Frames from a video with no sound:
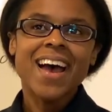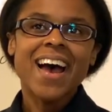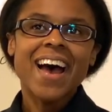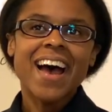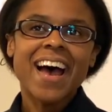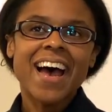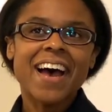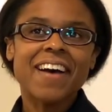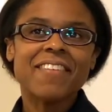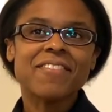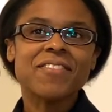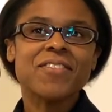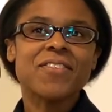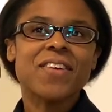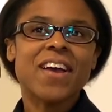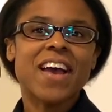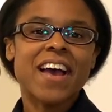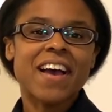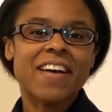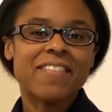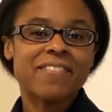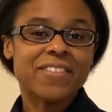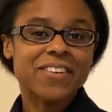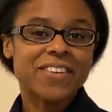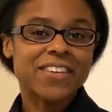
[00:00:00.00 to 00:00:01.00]
Have you
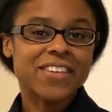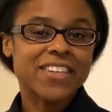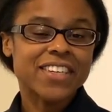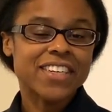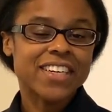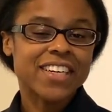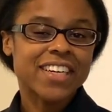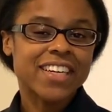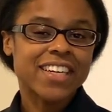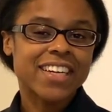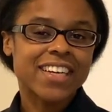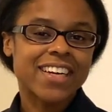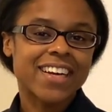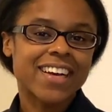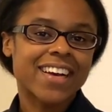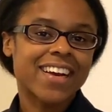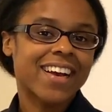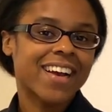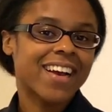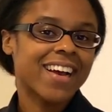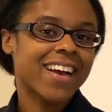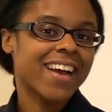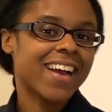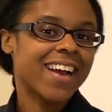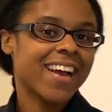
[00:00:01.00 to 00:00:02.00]
ever
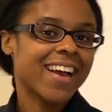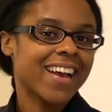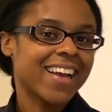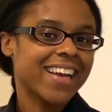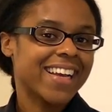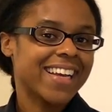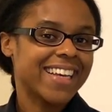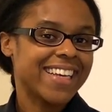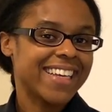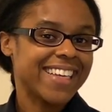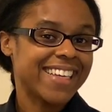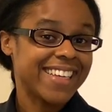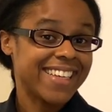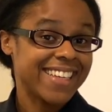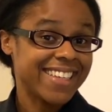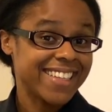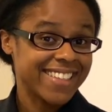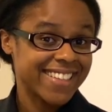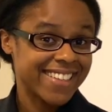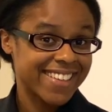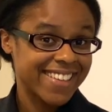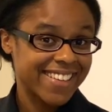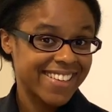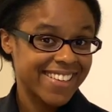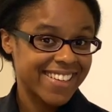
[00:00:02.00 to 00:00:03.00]

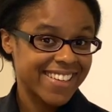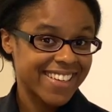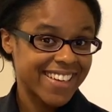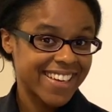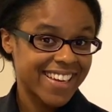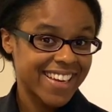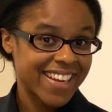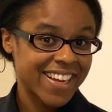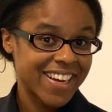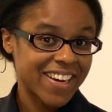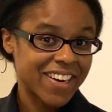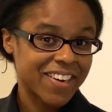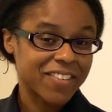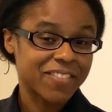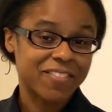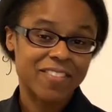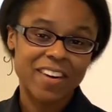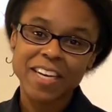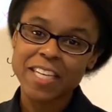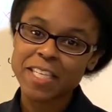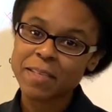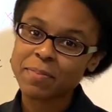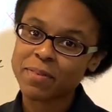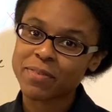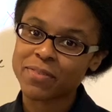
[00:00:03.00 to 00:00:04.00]
eaten
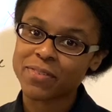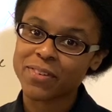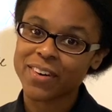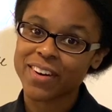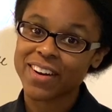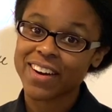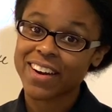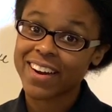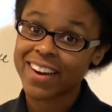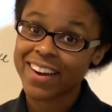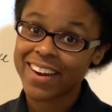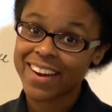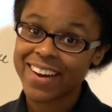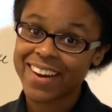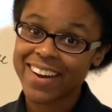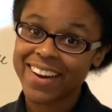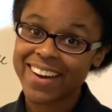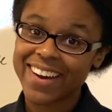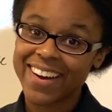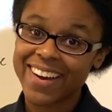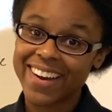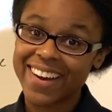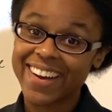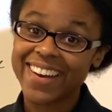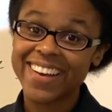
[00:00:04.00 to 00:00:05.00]
rice before?
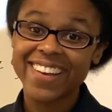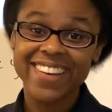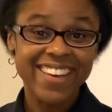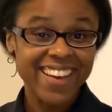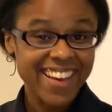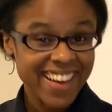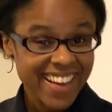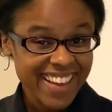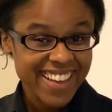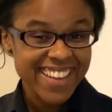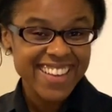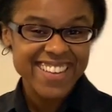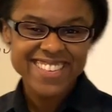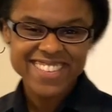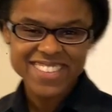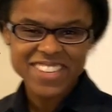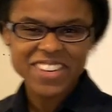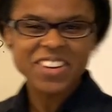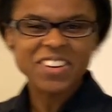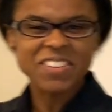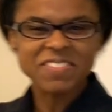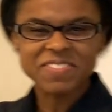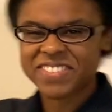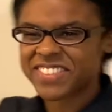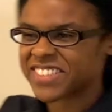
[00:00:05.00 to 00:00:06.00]
Yes, I
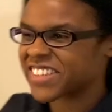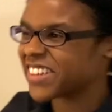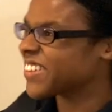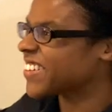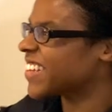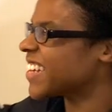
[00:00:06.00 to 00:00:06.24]
hope so.